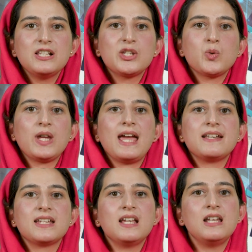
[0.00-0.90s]
to get
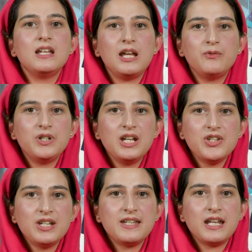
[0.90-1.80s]
leverage
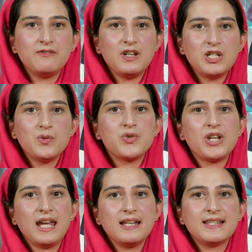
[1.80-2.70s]
in derivative
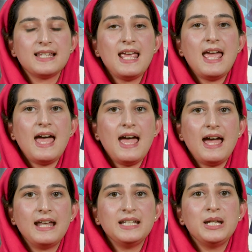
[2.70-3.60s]
trades
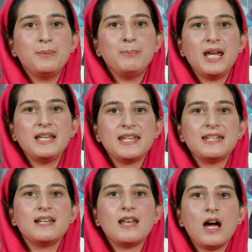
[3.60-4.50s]
and maintain a
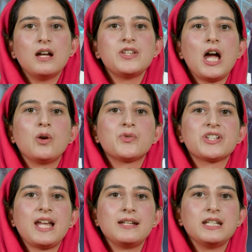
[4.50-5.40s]
large
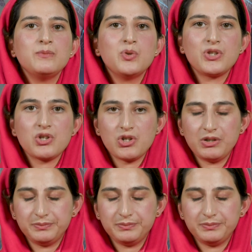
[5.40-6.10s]
outstanding position.